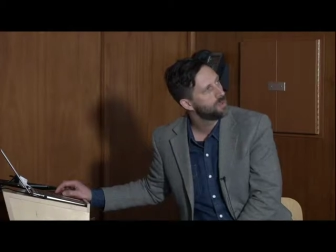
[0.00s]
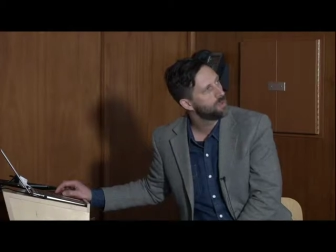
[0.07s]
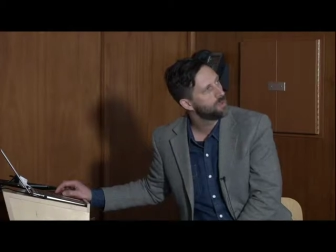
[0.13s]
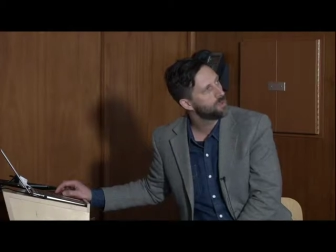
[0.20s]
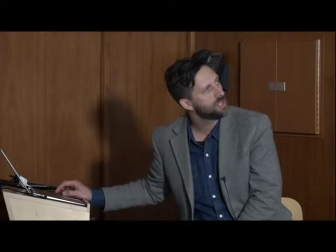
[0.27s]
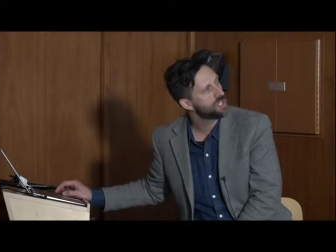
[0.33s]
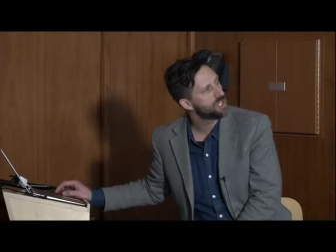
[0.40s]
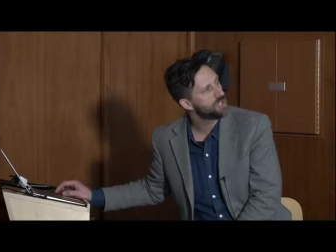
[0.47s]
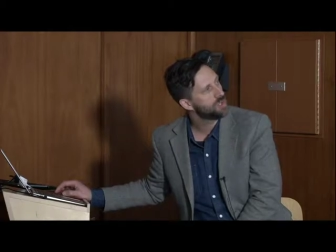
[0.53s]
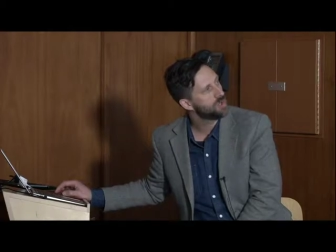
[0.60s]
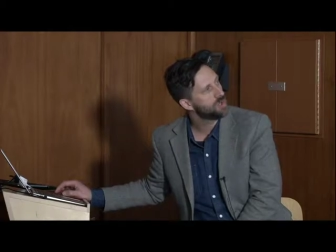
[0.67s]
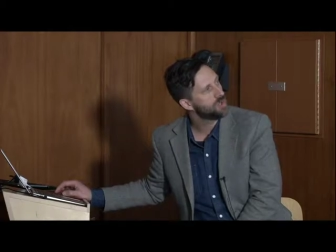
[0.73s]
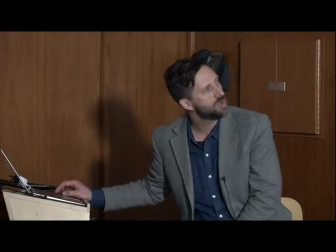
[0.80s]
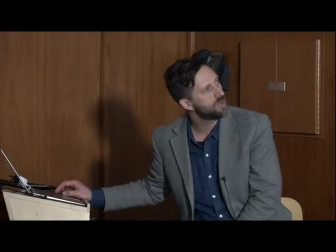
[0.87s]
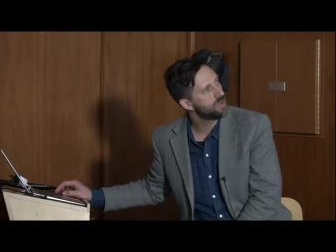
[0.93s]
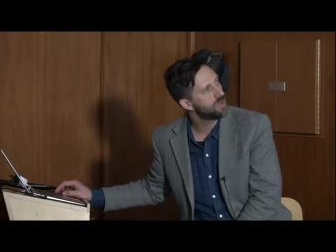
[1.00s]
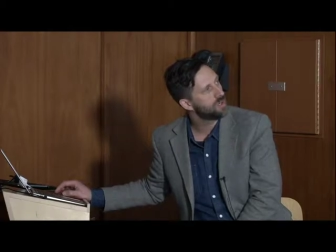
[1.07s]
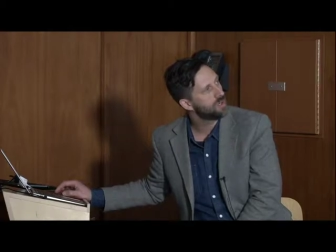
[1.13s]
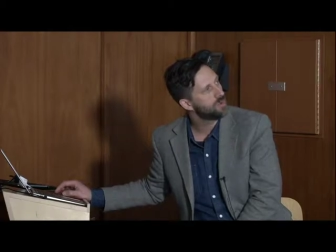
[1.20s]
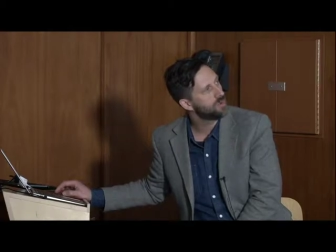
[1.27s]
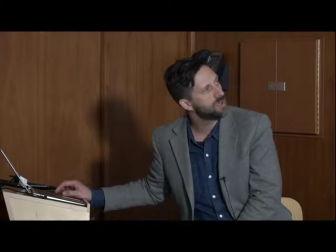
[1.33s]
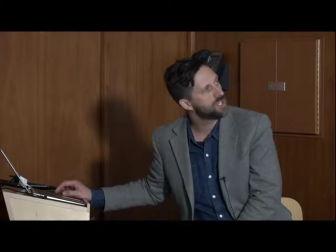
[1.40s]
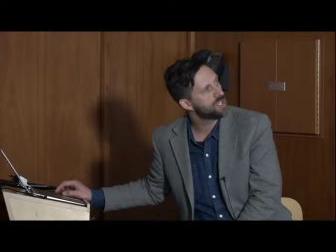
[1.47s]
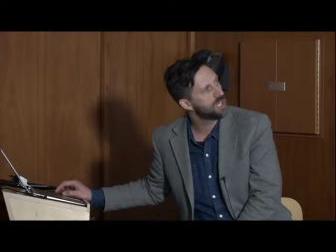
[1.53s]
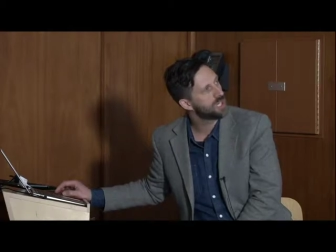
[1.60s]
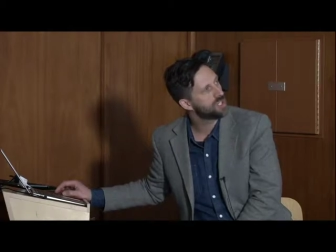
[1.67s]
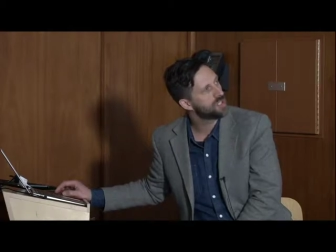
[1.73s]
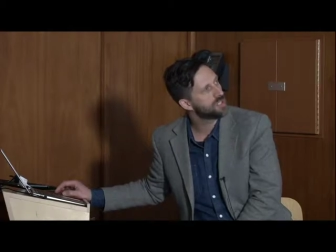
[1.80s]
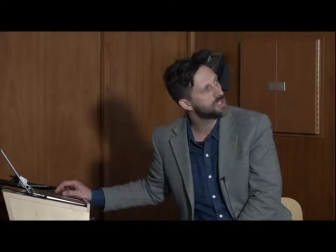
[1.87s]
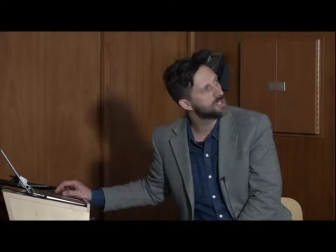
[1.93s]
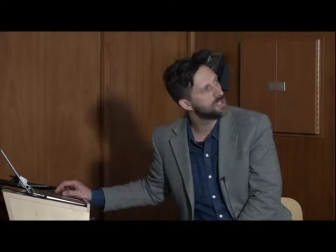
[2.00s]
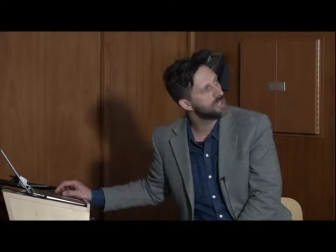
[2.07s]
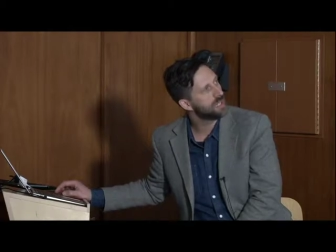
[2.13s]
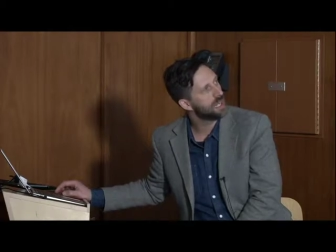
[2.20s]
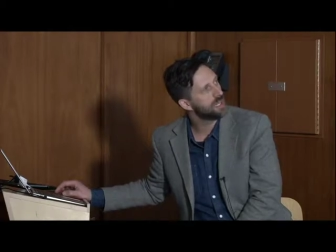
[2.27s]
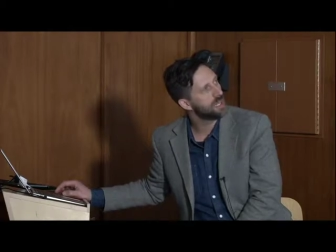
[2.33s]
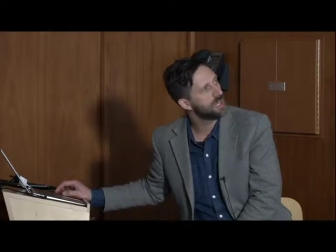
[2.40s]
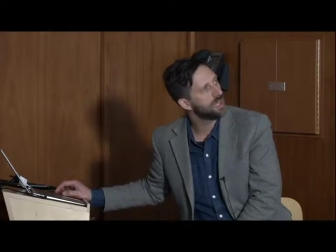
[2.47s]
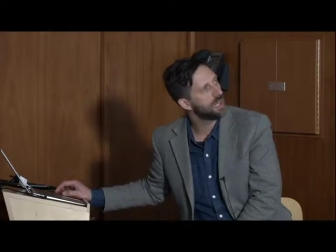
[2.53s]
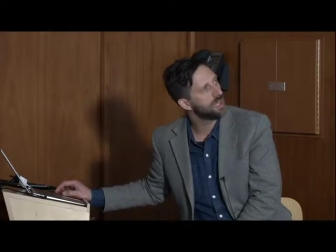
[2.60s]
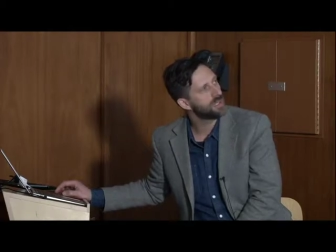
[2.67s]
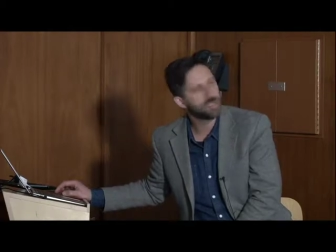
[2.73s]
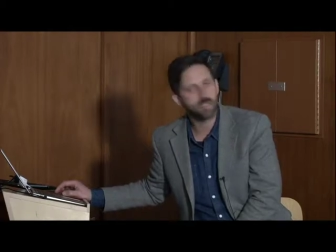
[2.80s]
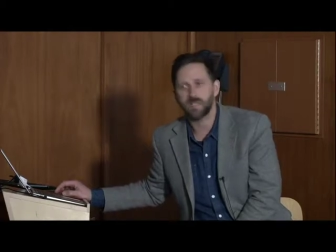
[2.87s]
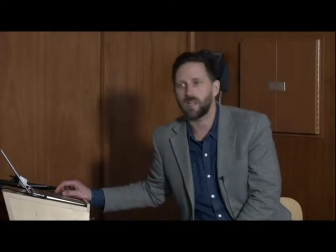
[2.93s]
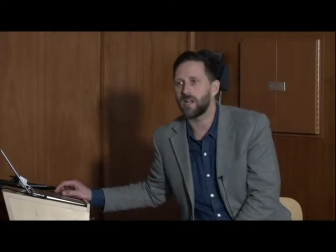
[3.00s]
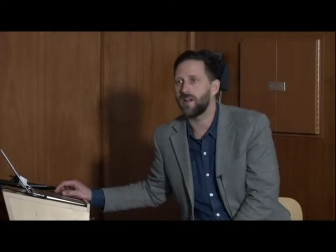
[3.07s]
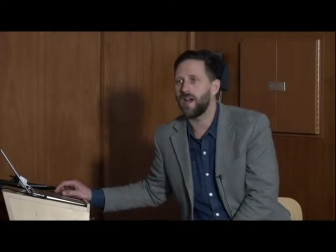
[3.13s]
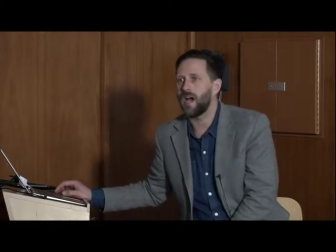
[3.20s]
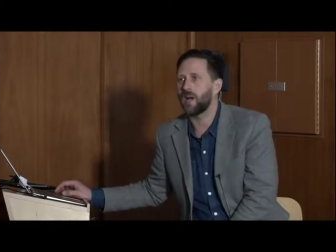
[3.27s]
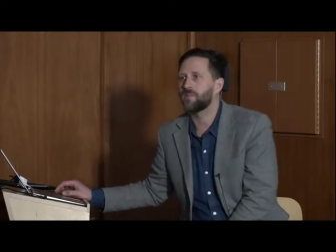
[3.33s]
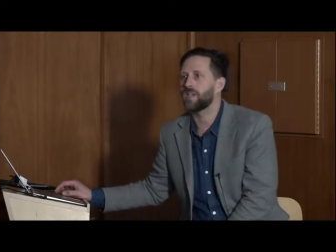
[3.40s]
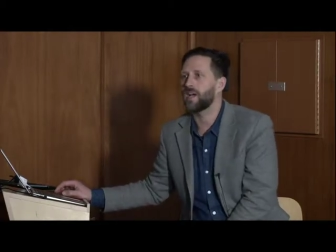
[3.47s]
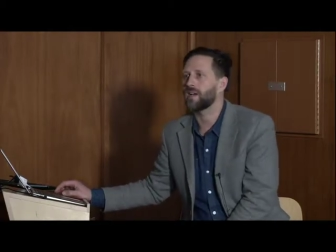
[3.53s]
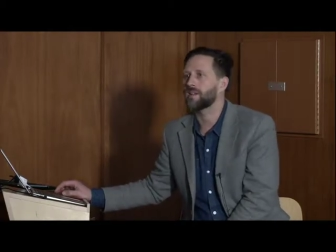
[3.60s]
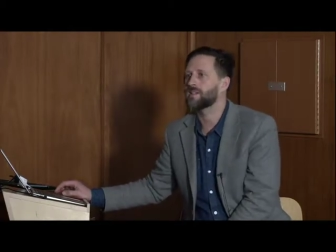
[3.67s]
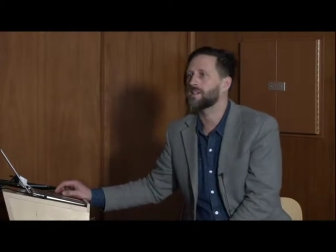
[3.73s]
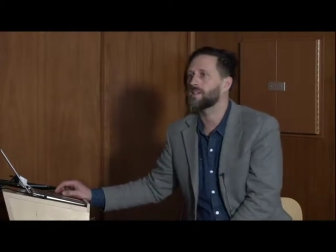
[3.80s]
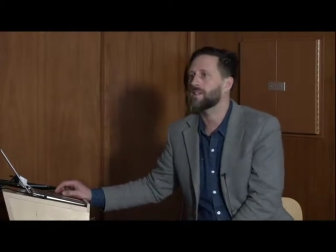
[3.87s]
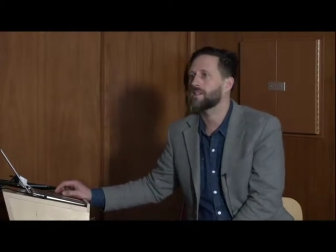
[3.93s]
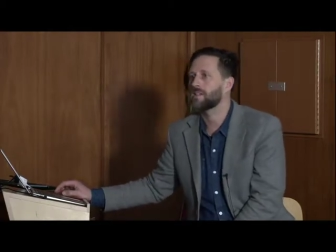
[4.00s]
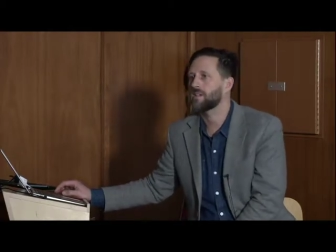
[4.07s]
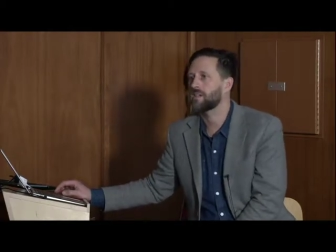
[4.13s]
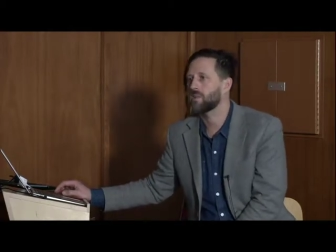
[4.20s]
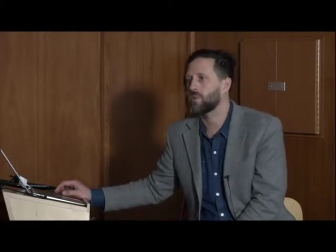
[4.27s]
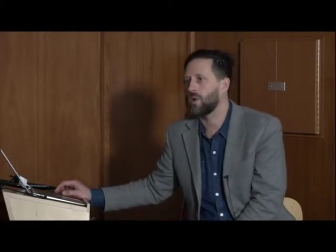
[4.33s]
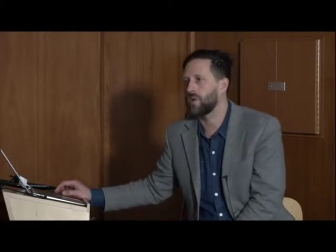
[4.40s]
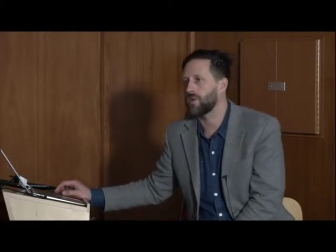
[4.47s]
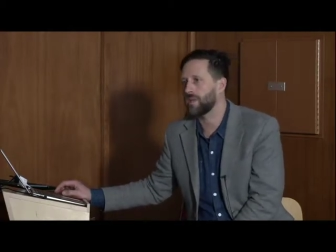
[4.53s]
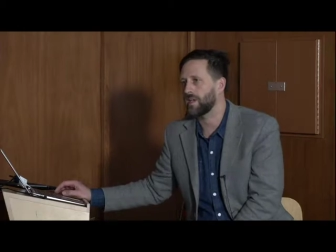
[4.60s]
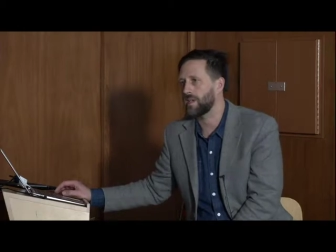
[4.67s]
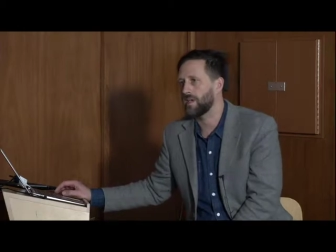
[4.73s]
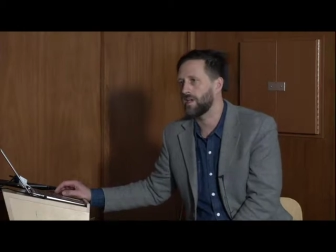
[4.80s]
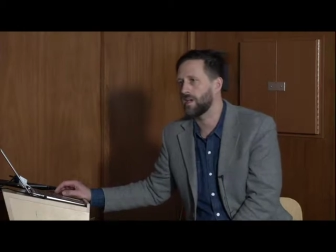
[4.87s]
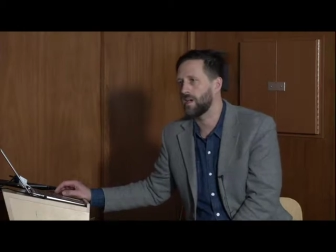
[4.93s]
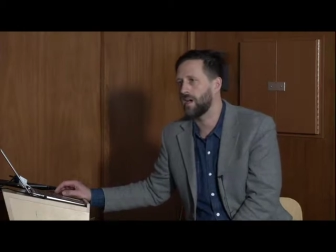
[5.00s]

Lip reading: which I just, I liked its kind of abject quality.